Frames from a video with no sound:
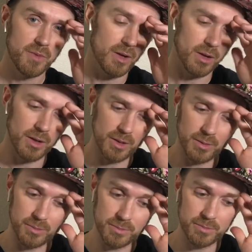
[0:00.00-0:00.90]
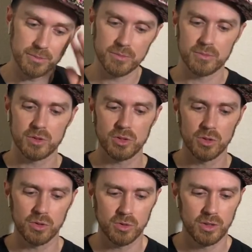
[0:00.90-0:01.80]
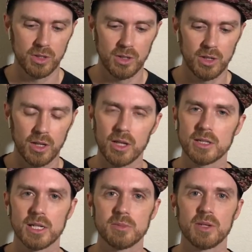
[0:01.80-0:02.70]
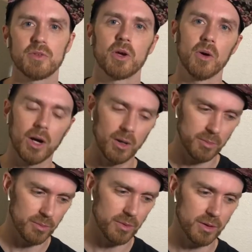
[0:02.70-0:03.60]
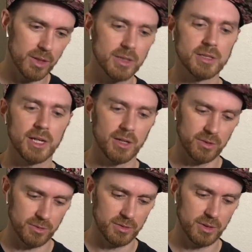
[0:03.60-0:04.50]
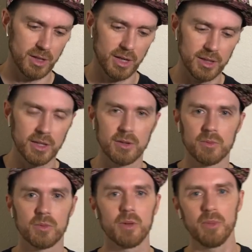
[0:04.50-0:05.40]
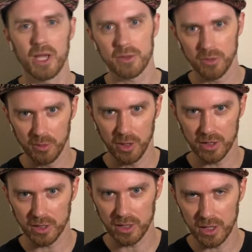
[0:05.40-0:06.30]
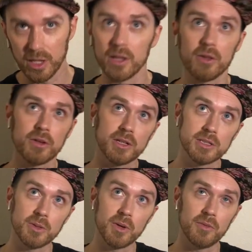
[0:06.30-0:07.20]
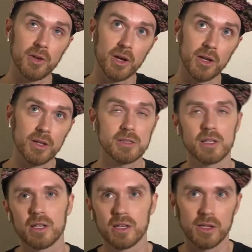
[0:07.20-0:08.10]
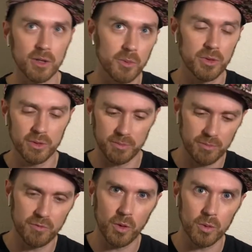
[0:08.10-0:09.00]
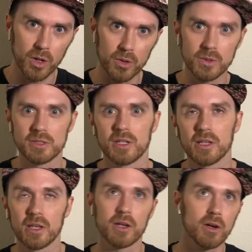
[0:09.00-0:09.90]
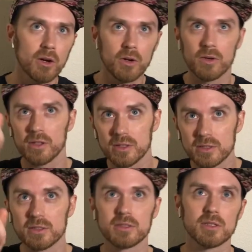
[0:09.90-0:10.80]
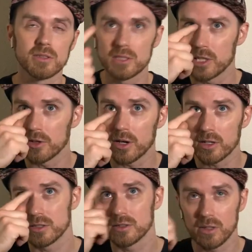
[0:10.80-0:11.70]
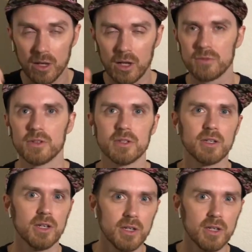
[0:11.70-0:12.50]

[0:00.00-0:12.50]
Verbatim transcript: um, so a lot of times I have to go up and down and then run back through the parking lot and look and see what I've done and say, you know, with the photo and say like, oh, his tear duct is a little off and